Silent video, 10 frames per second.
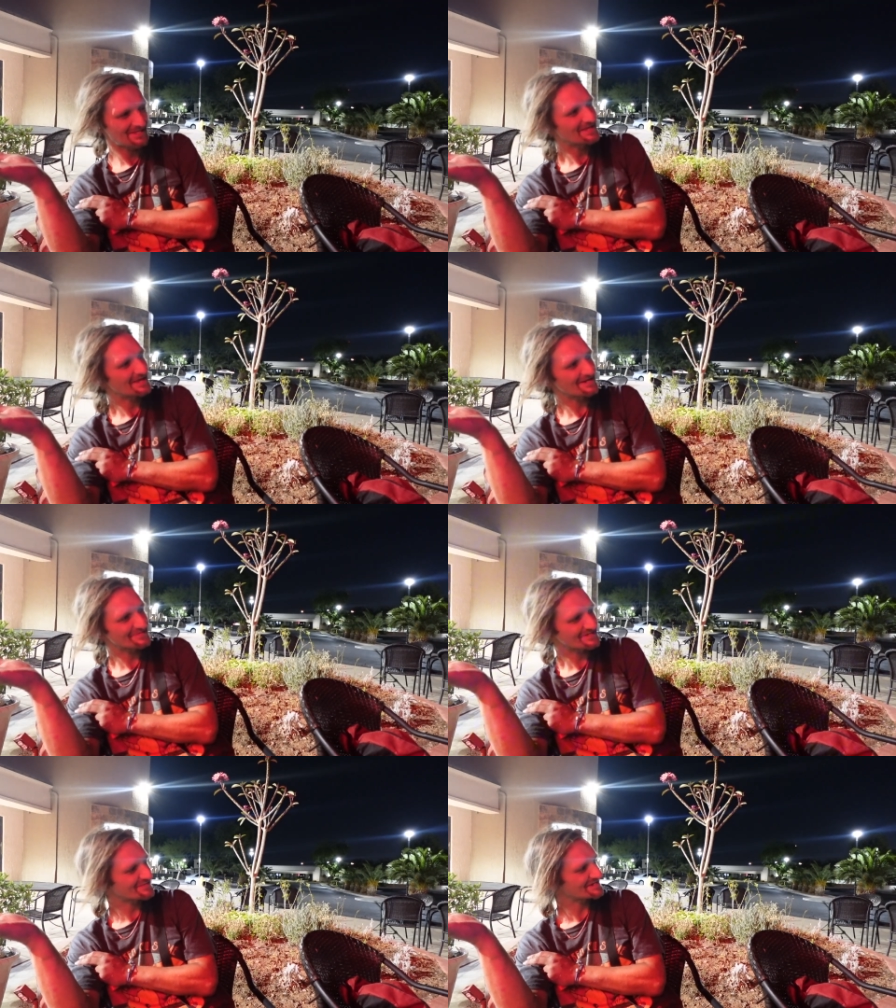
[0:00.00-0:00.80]
and I
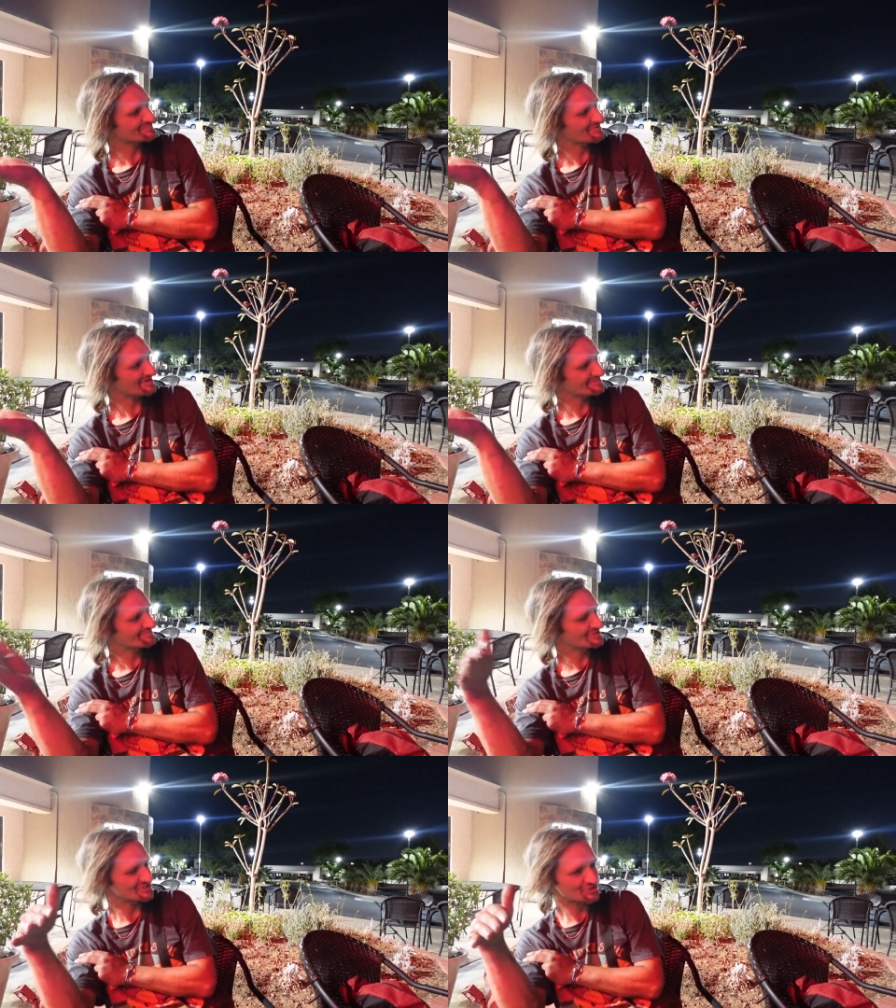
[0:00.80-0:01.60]
think that's probably
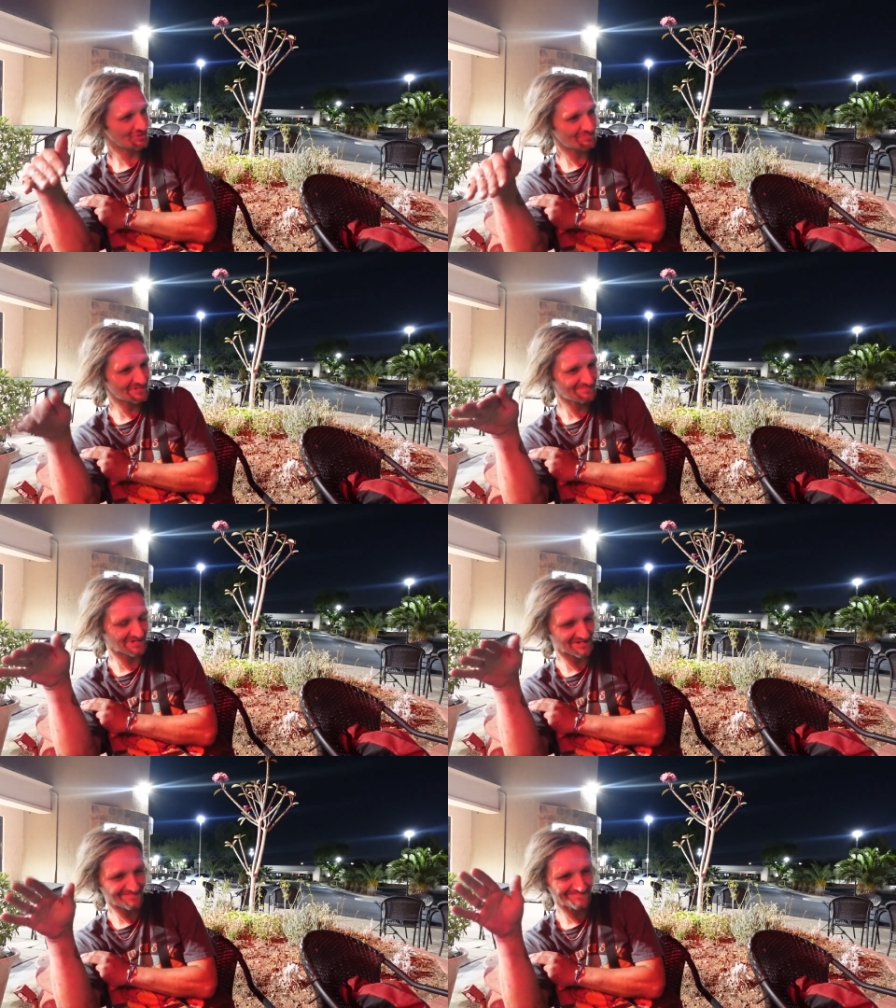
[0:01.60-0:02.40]
pretty stupid,
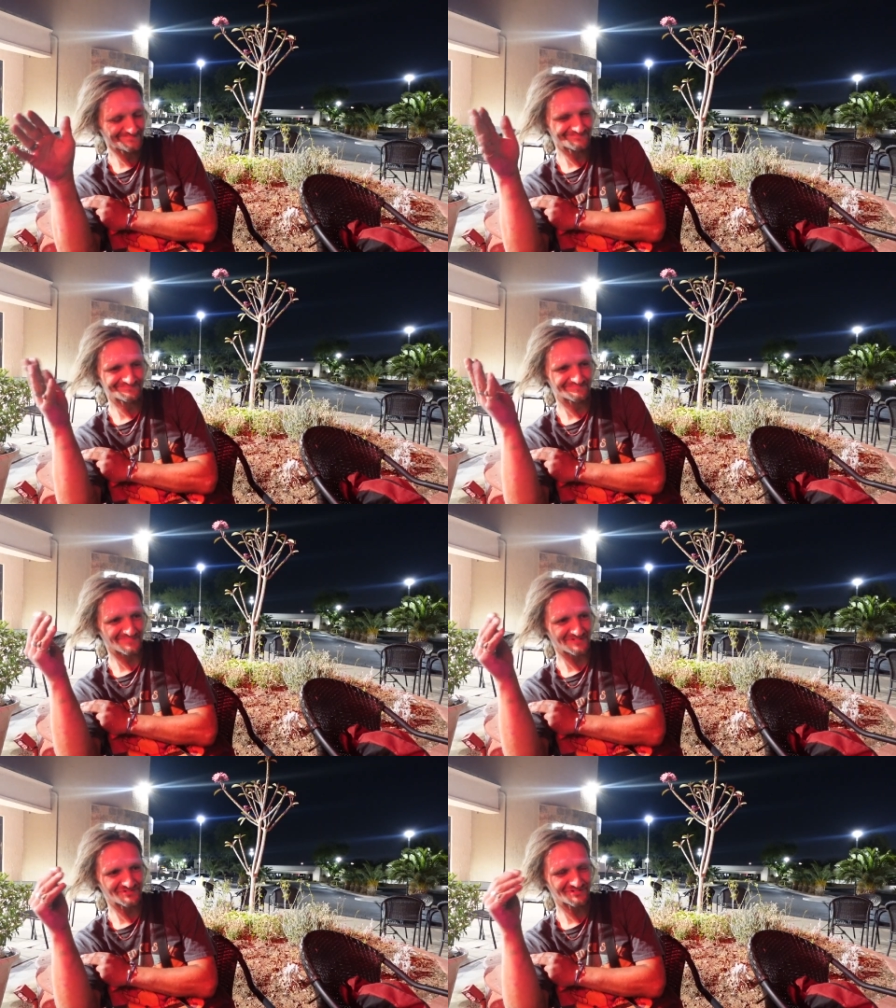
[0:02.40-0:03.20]
but
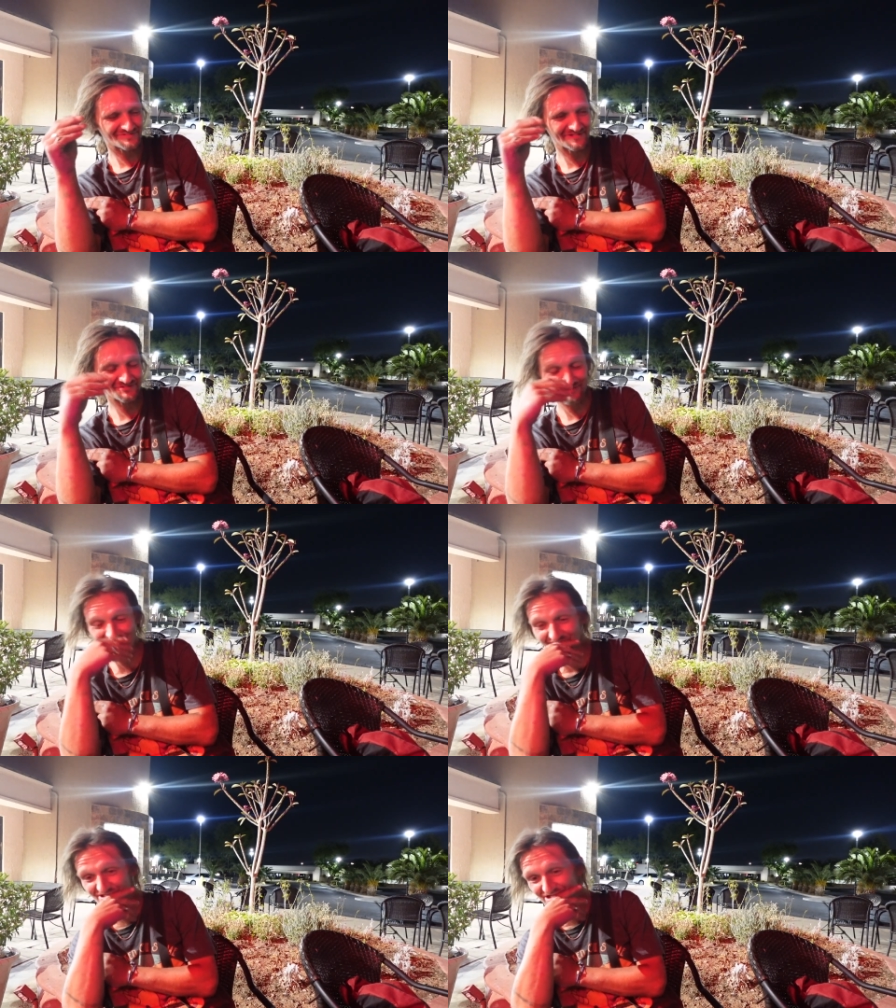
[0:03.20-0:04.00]
it's
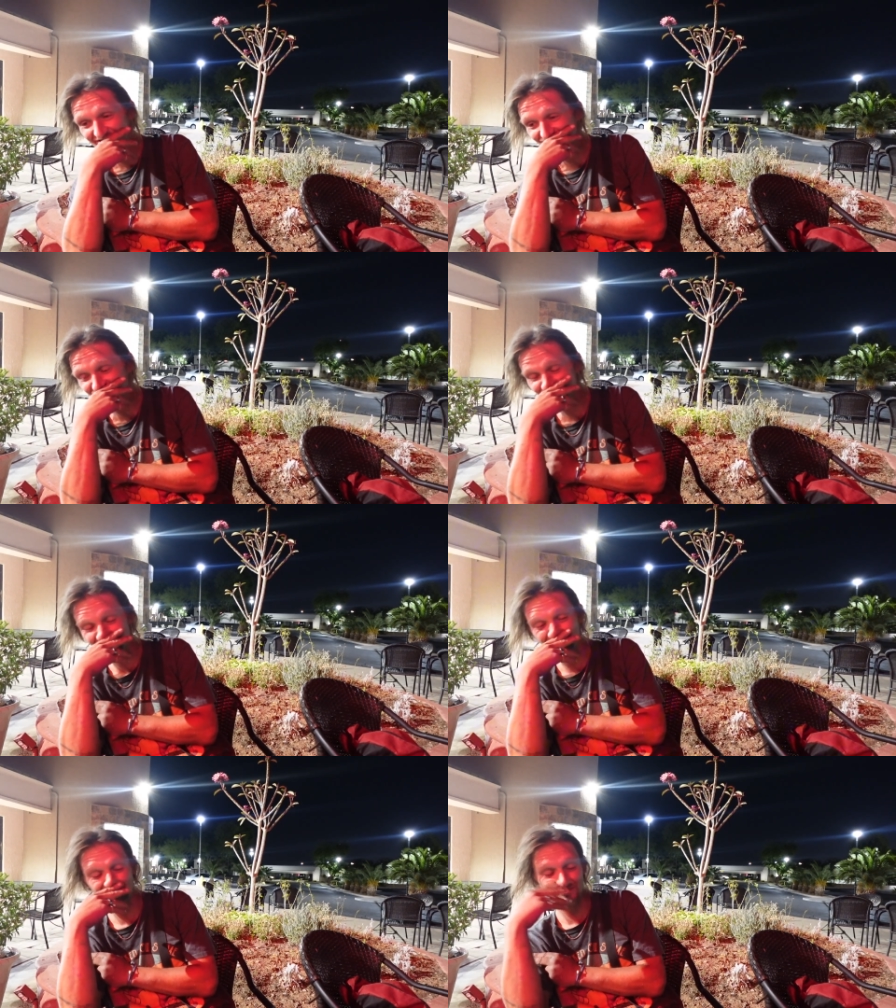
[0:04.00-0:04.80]
kept me alive this
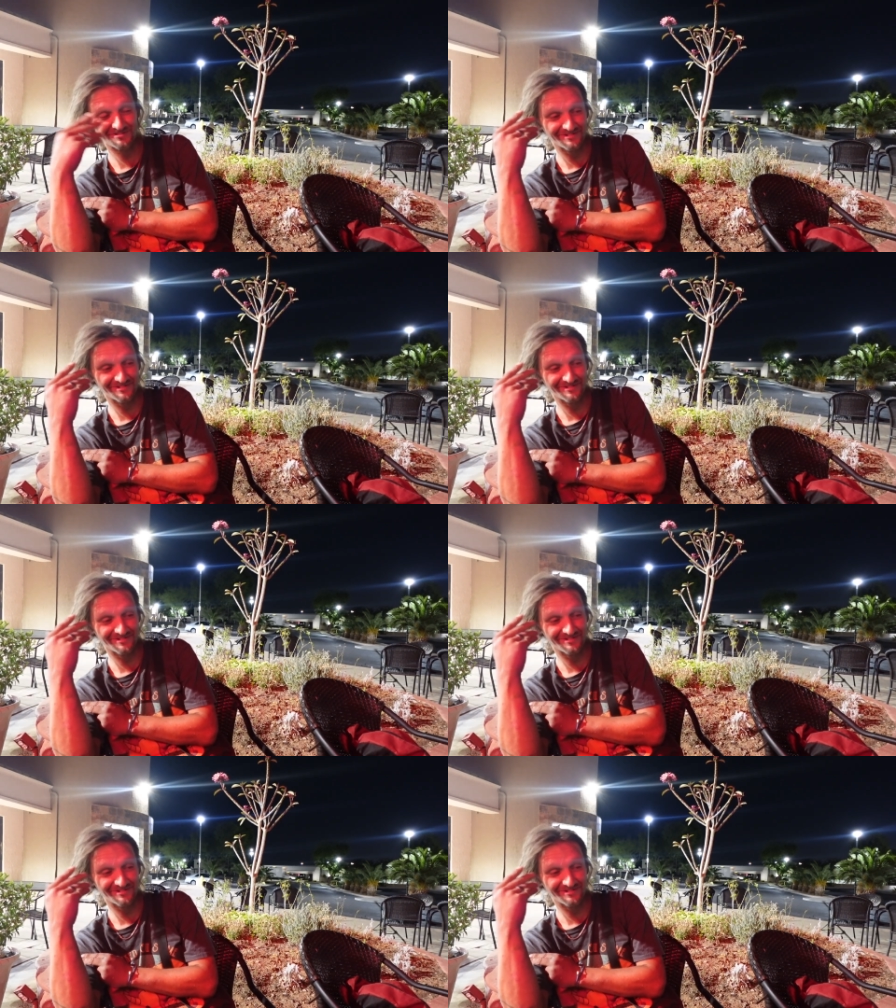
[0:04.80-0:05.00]
long.